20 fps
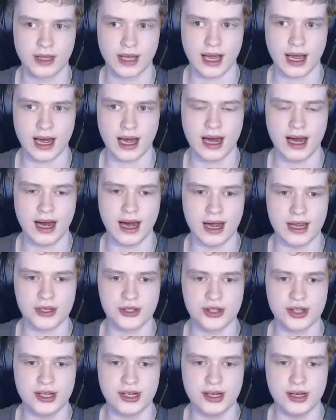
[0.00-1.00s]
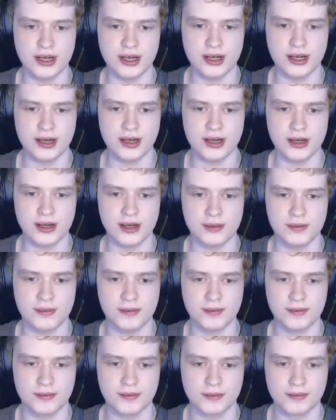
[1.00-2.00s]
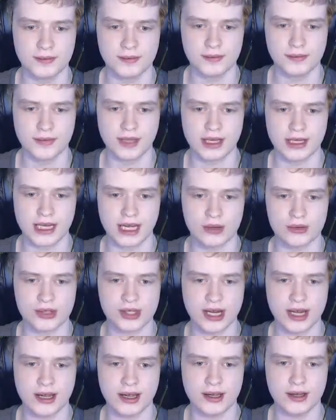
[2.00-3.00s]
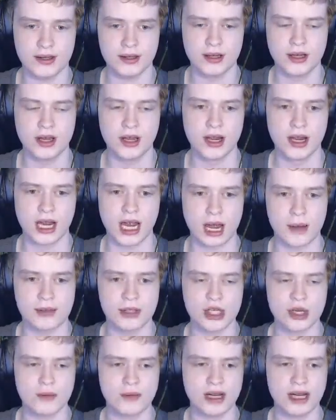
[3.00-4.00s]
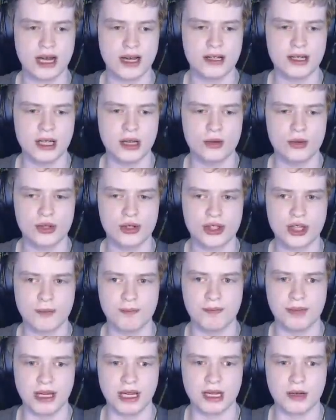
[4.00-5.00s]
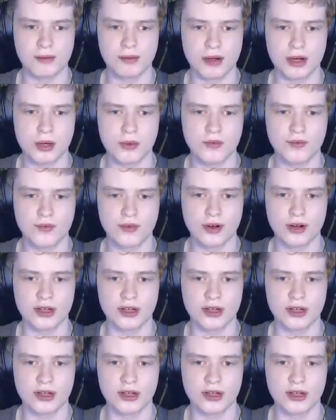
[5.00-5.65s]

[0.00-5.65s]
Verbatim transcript: Ah, I see. It counts that. I'm assuming I used the big broom for the